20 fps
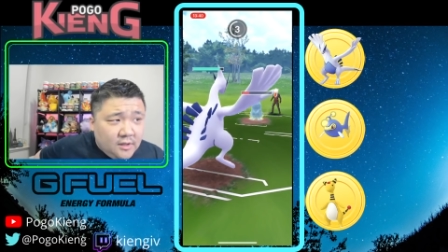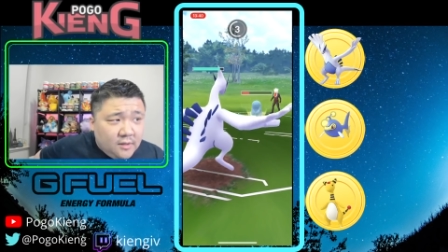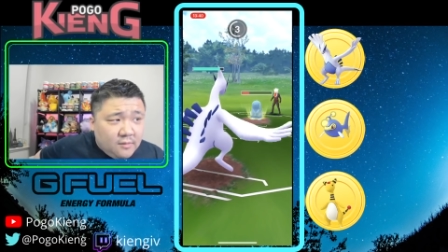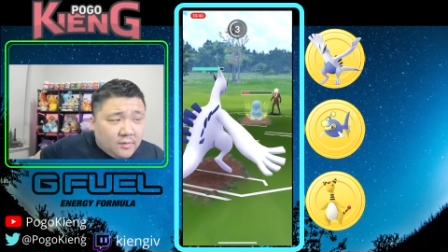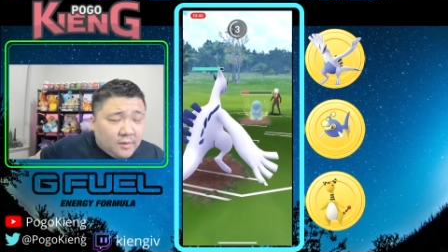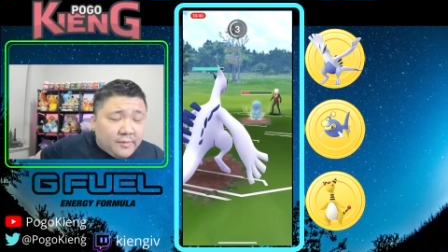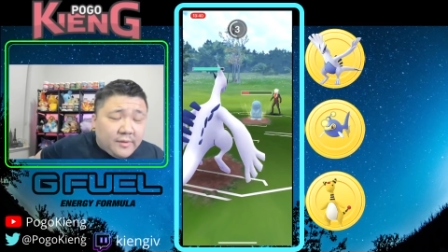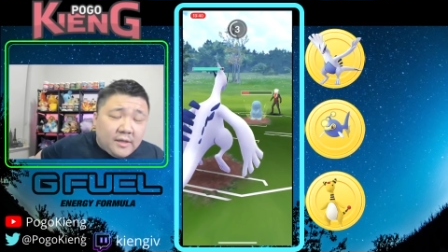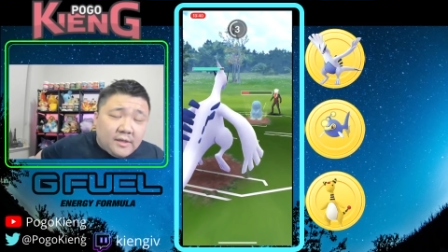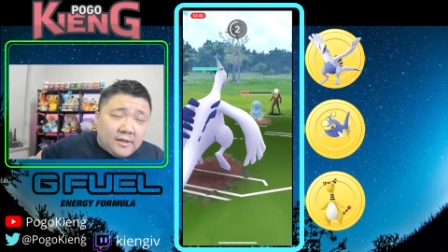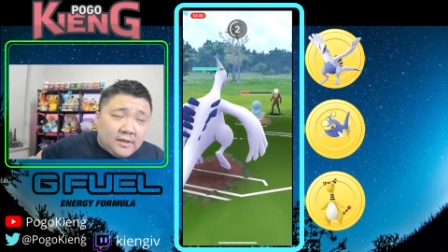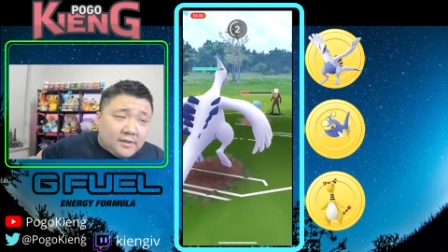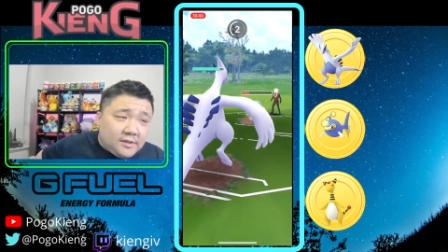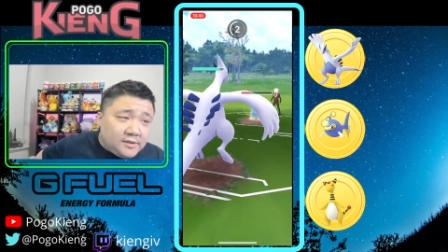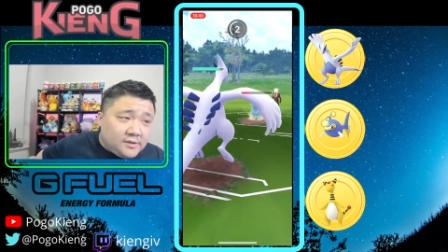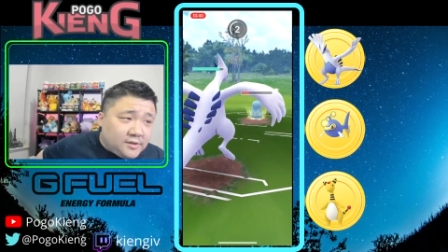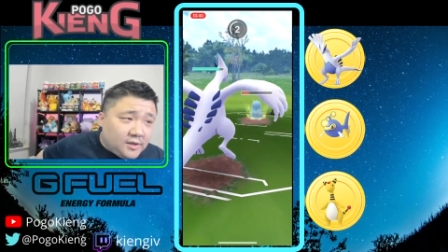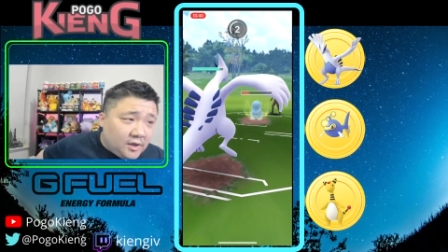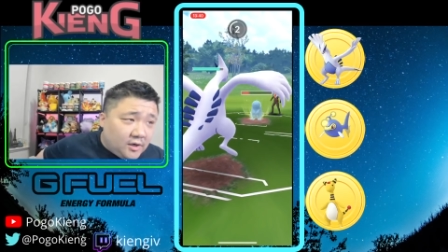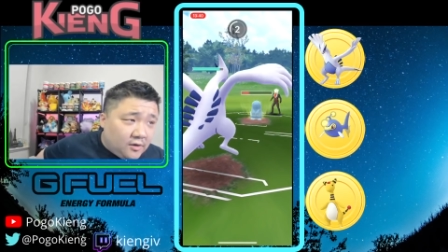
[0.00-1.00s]
Probably going to let
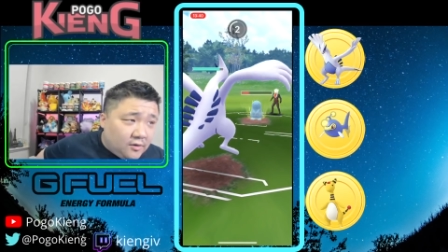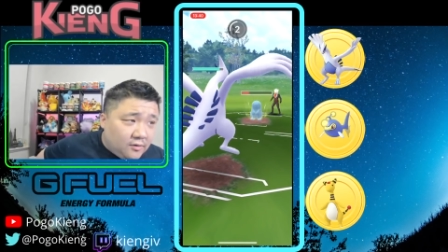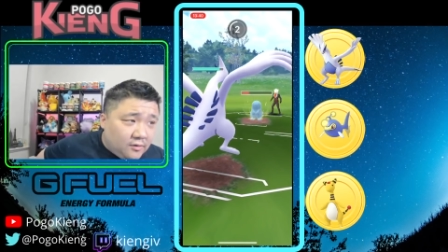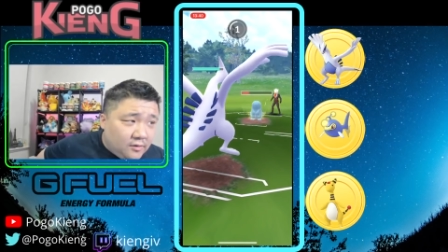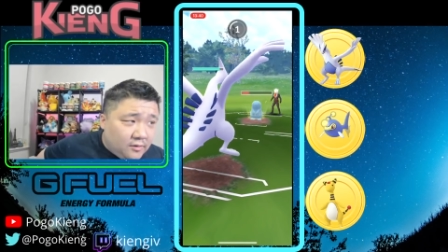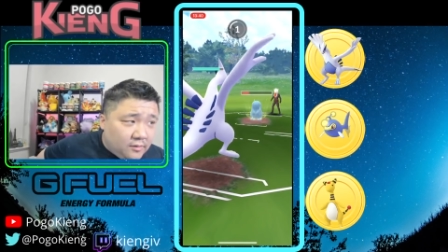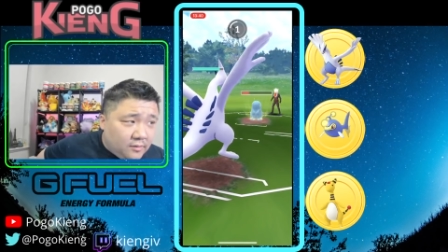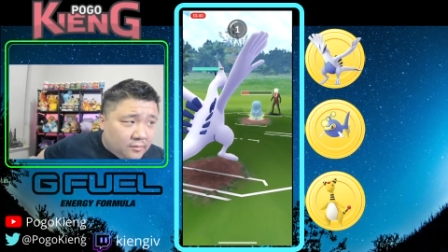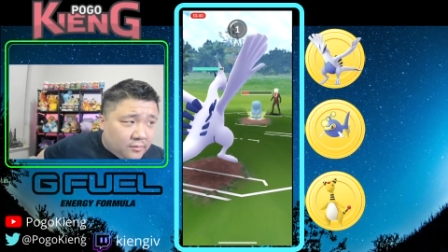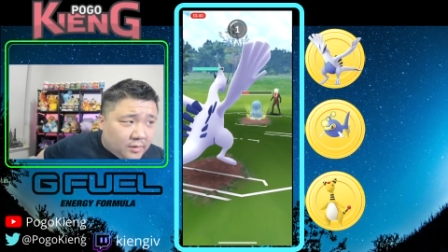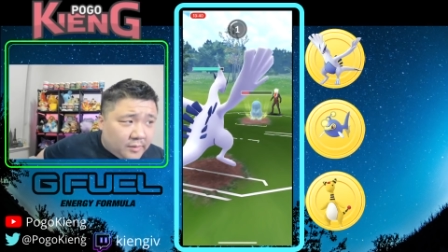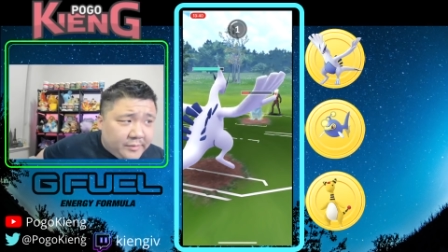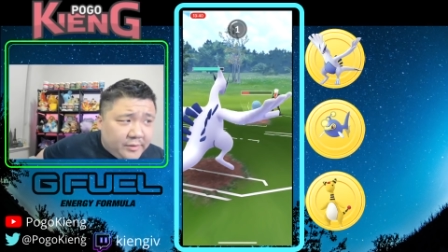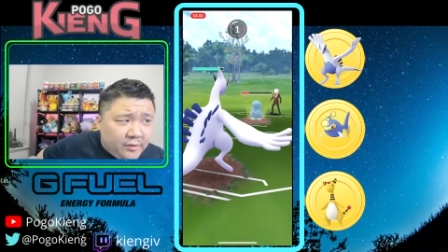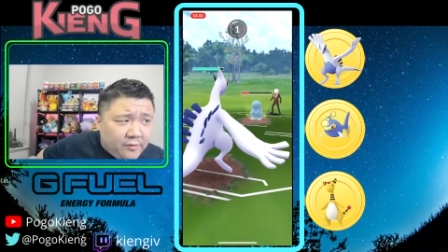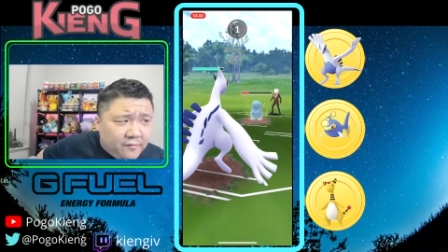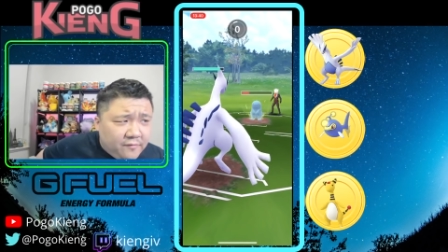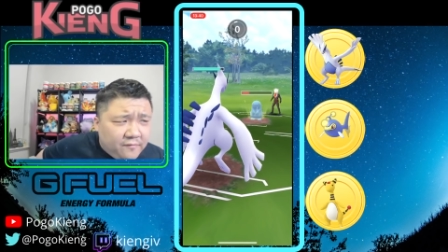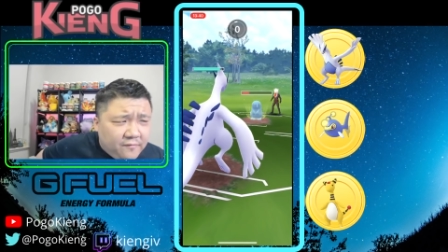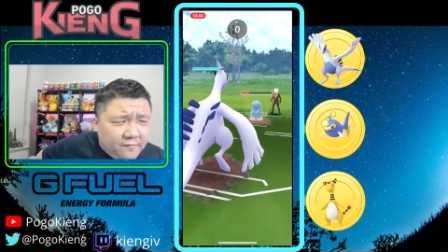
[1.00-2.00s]
this go. Probably
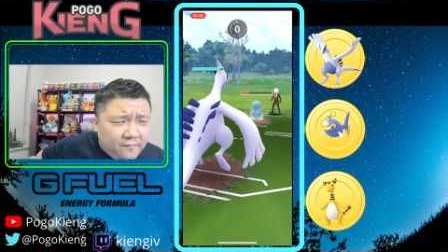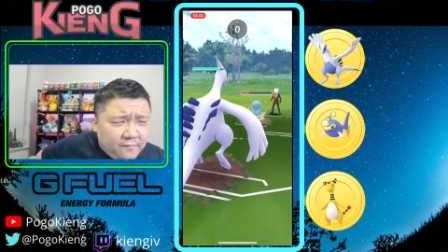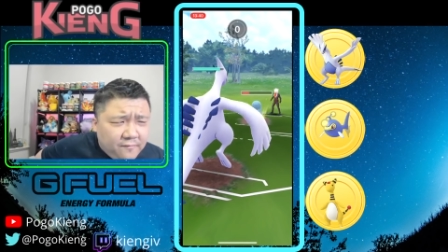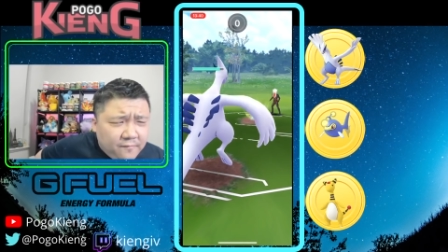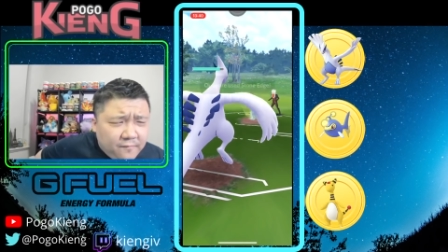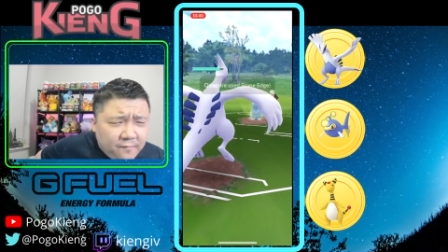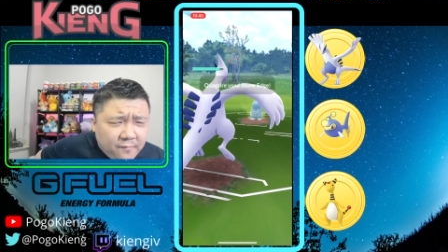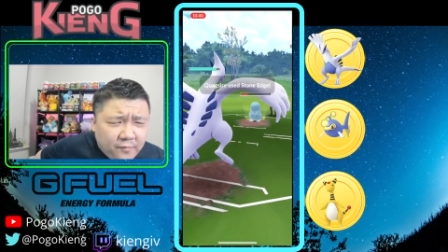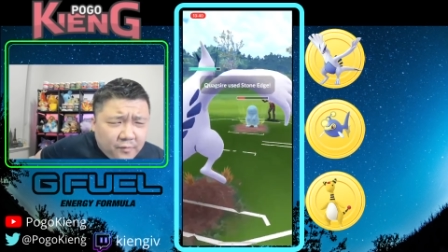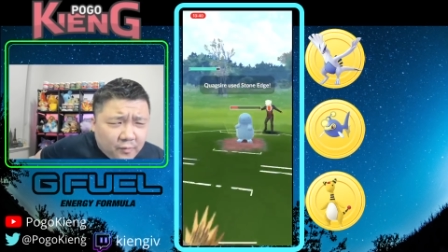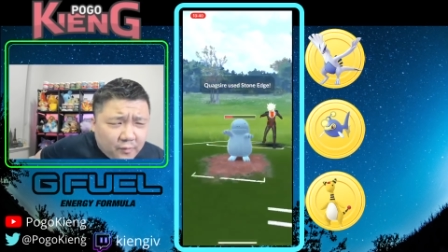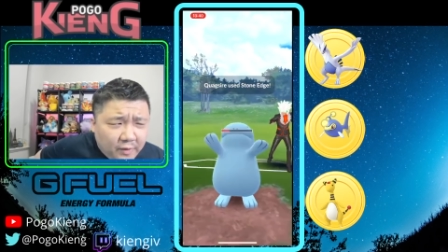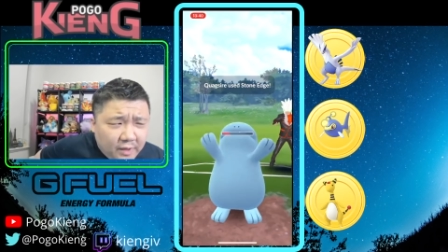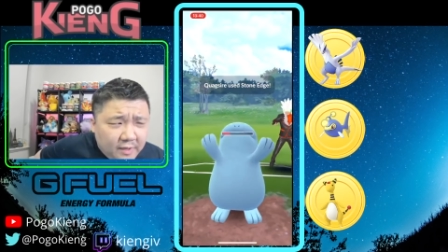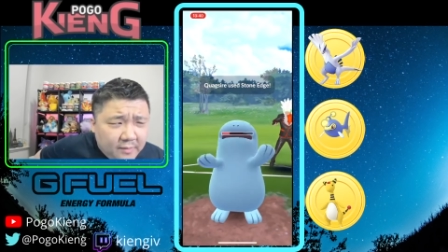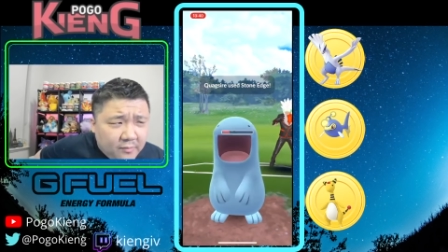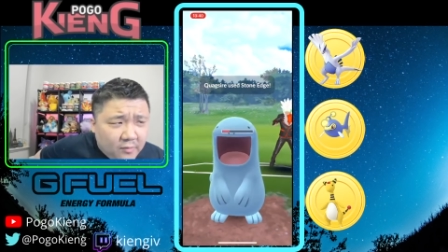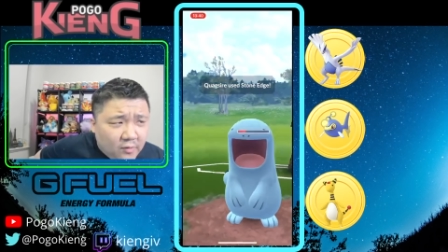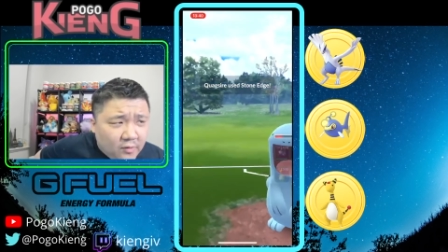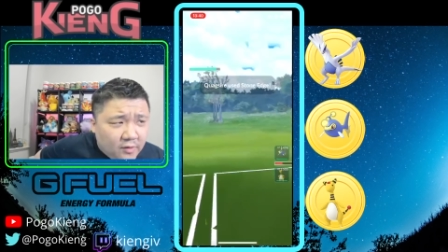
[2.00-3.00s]
do three
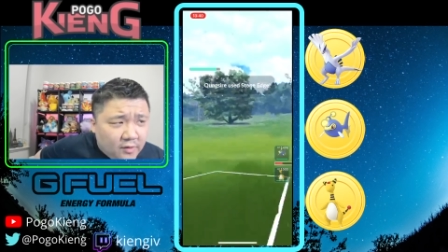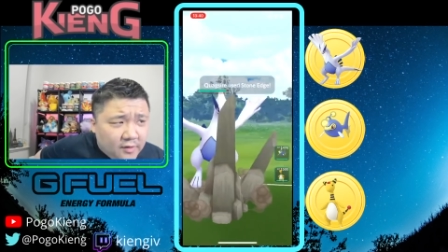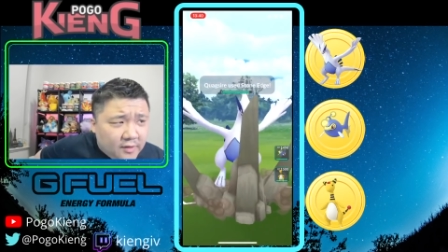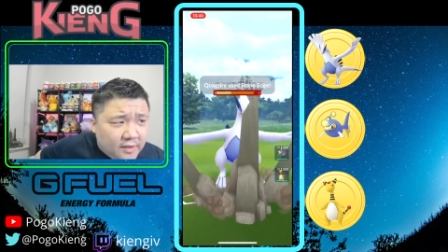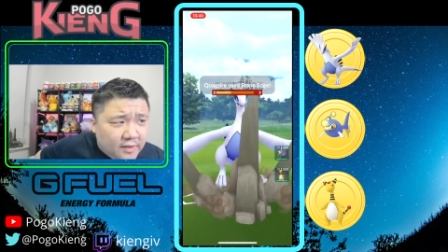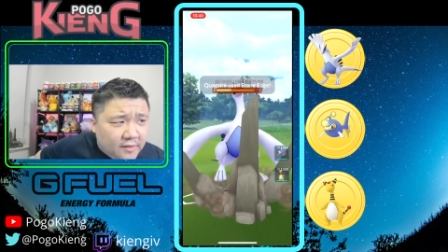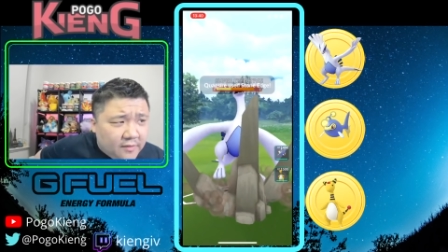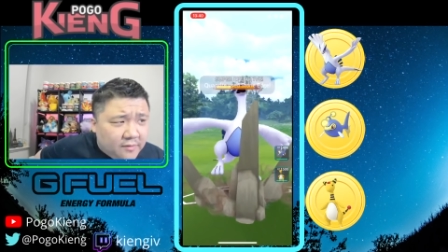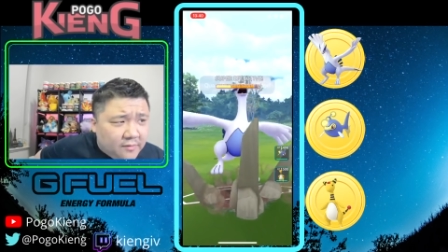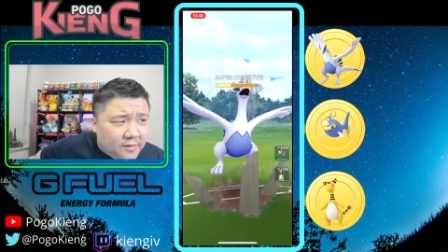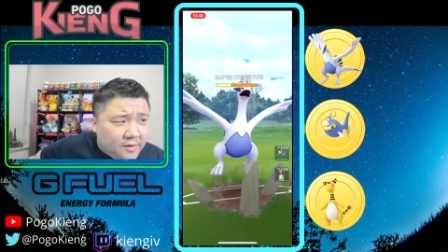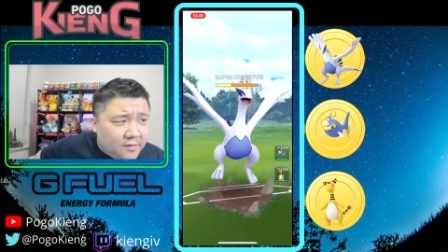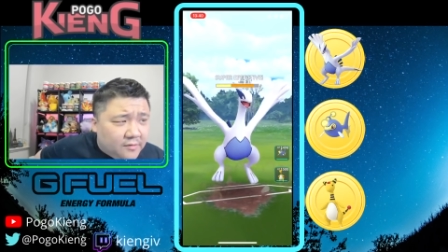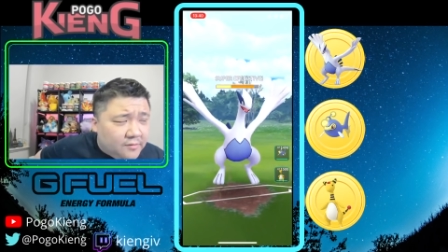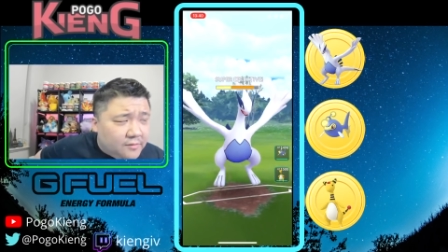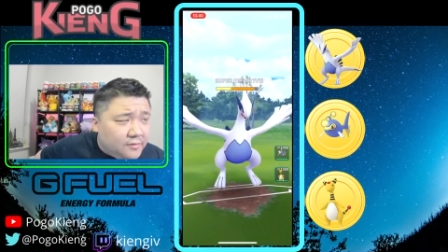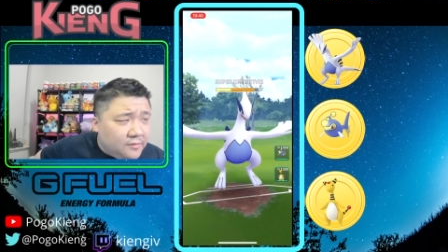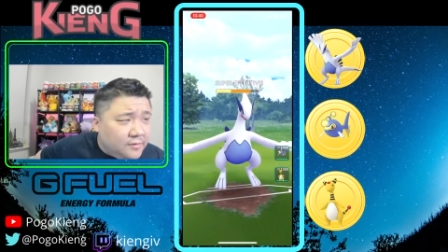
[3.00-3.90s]
more, then throw.